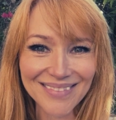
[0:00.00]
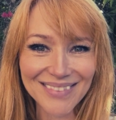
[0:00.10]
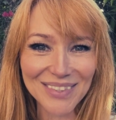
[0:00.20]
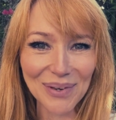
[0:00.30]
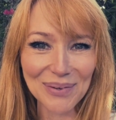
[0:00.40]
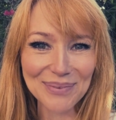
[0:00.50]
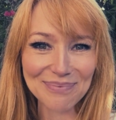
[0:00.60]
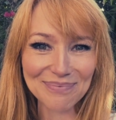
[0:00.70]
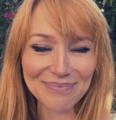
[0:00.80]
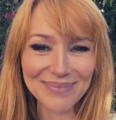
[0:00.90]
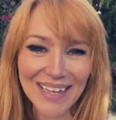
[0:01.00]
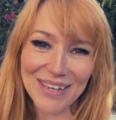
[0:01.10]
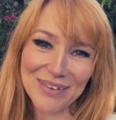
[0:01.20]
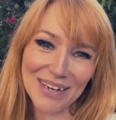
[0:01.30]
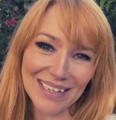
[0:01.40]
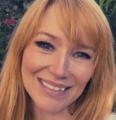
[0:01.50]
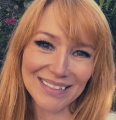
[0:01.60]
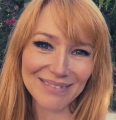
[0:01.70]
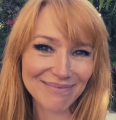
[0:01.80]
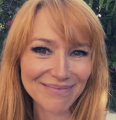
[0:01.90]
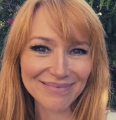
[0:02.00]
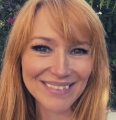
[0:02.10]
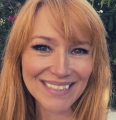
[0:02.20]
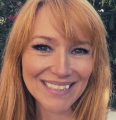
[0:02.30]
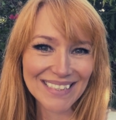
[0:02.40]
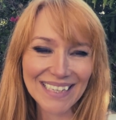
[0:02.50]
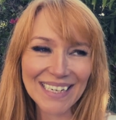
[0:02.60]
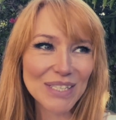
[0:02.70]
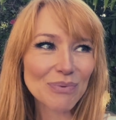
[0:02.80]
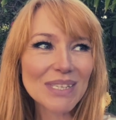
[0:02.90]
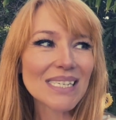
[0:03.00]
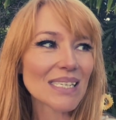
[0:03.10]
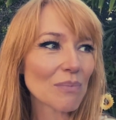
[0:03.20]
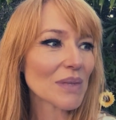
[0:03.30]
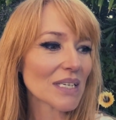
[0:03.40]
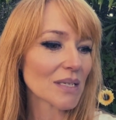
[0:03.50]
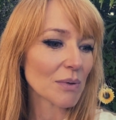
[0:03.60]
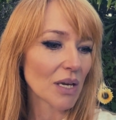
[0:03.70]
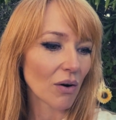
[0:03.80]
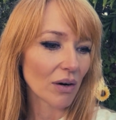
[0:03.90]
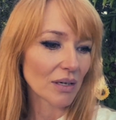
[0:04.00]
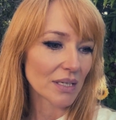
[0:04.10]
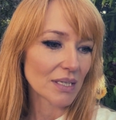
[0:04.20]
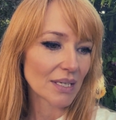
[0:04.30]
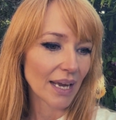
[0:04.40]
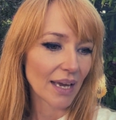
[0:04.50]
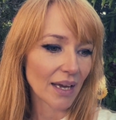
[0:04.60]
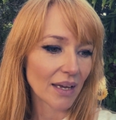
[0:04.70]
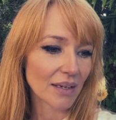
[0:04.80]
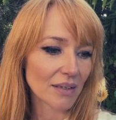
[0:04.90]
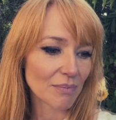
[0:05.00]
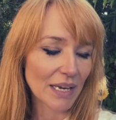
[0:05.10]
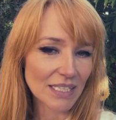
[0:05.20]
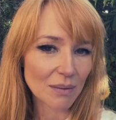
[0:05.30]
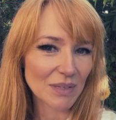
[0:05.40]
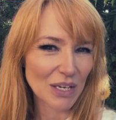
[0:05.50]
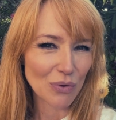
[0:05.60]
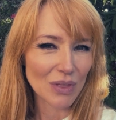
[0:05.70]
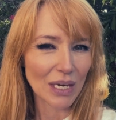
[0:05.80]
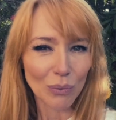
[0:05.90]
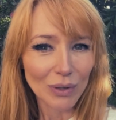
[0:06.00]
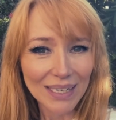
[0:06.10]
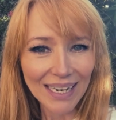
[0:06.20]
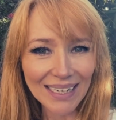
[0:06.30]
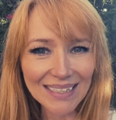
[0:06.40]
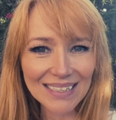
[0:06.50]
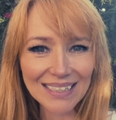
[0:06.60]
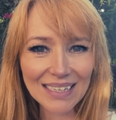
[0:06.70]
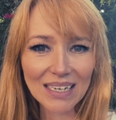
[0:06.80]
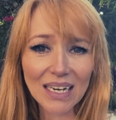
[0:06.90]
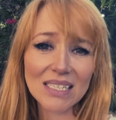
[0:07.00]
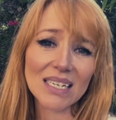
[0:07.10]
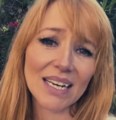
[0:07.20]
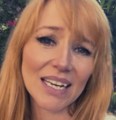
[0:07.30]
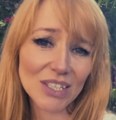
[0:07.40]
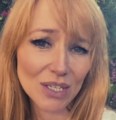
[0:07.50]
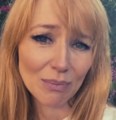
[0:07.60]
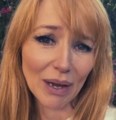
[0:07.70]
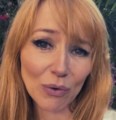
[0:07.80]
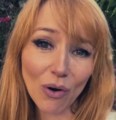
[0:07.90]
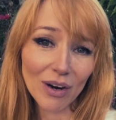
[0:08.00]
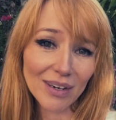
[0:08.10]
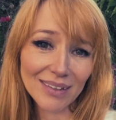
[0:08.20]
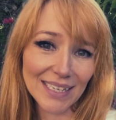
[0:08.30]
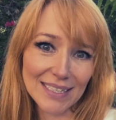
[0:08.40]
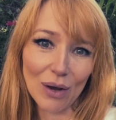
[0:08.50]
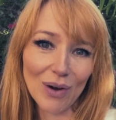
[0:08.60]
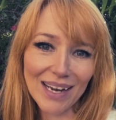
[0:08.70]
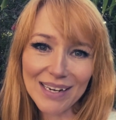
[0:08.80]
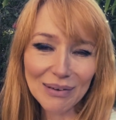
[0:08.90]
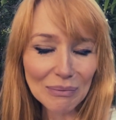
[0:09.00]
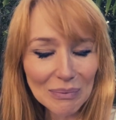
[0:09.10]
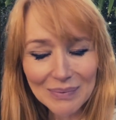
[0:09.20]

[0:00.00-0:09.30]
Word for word: So, thank you guys. It's really something to be an artist and make something you think will connect because it connects to my own heart. That's how I know.